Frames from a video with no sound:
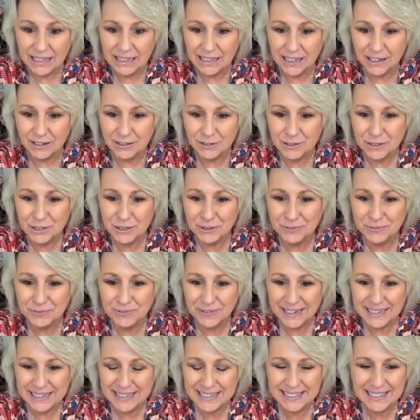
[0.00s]
Hello,
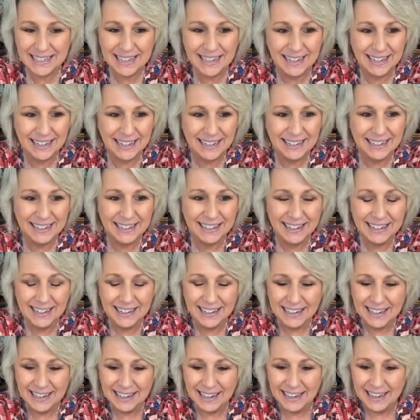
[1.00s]
Teresa.
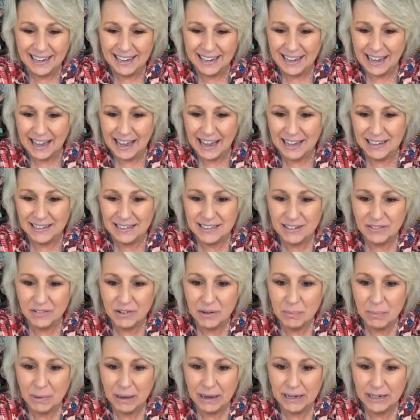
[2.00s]
How's
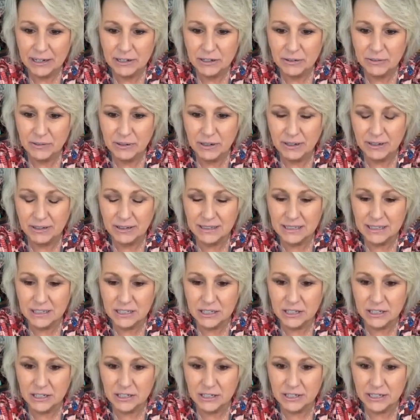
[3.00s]
everybody doing on
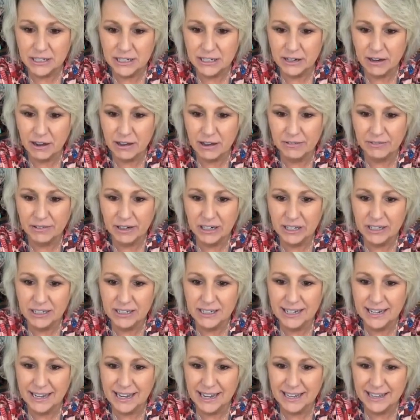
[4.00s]
this Thursday? Y'all having a
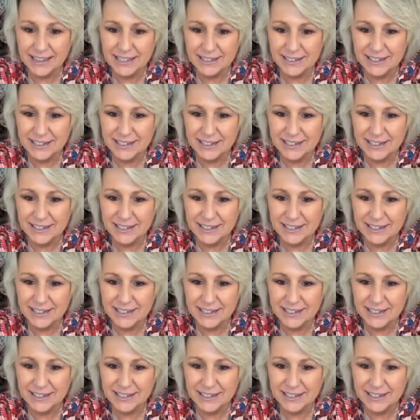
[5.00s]
good day?